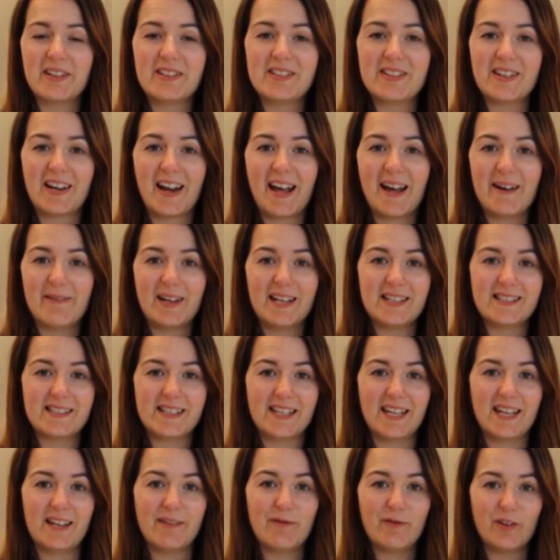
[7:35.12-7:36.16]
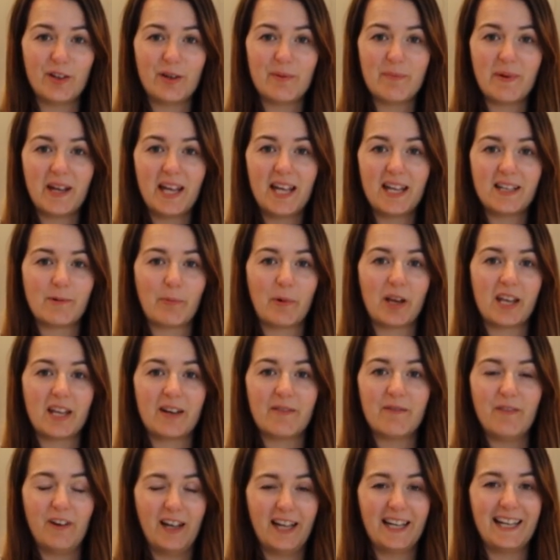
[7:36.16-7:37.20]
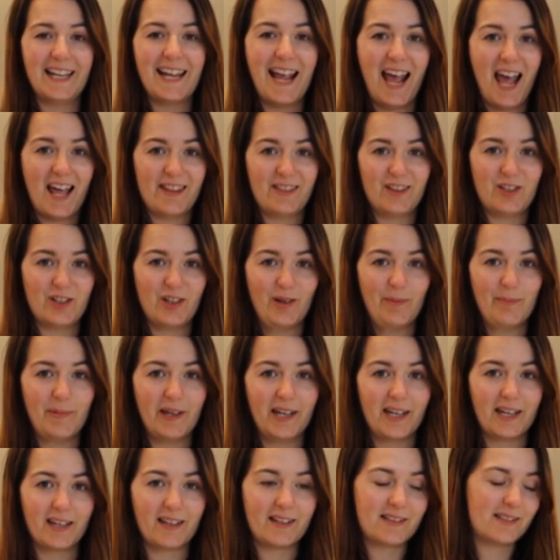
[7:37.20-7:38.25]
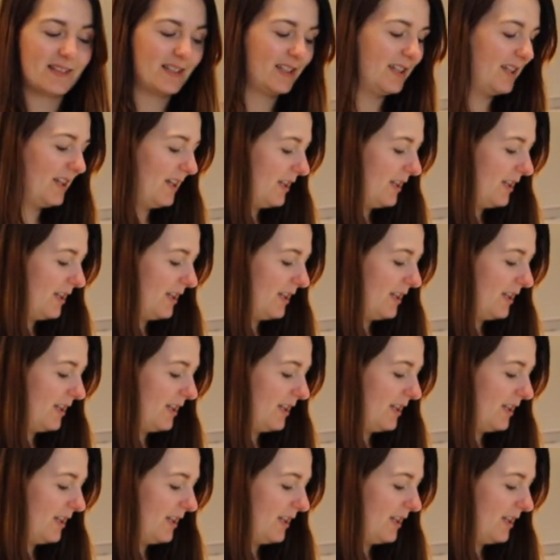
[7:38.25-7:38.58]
going to do now is the fun bit. We can finally add the toppings.